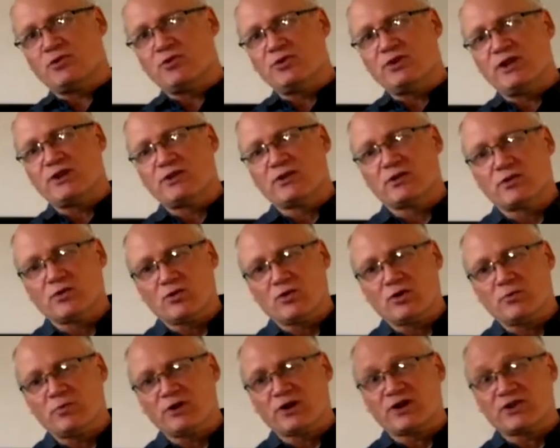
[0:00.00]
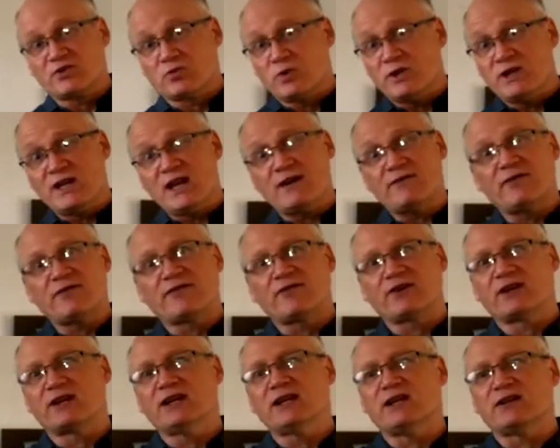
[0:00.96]
who need the Lord because we never
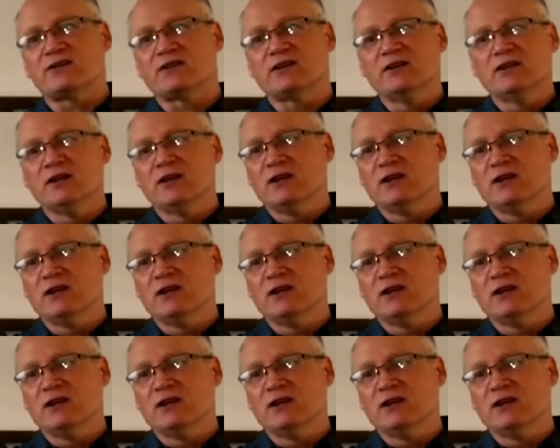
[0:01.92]
forget